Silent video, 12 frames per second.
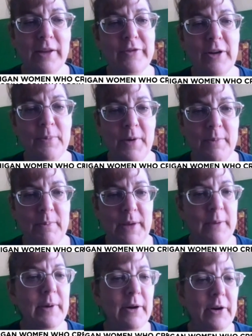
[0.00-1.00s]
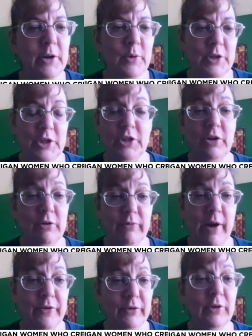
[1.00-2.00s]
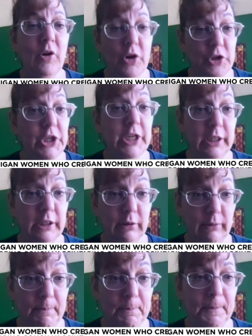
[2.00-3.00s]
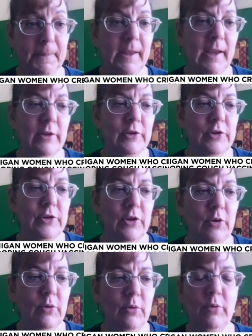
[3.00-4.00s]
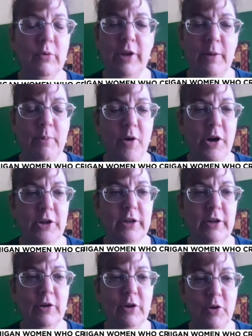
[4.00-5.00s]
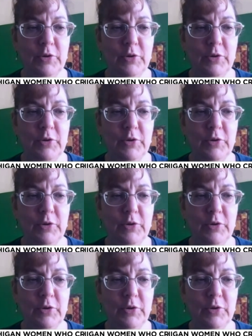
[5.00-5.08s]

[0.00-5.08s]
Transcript: up on Bayberry, which is a rather large hill. And so they parked it nose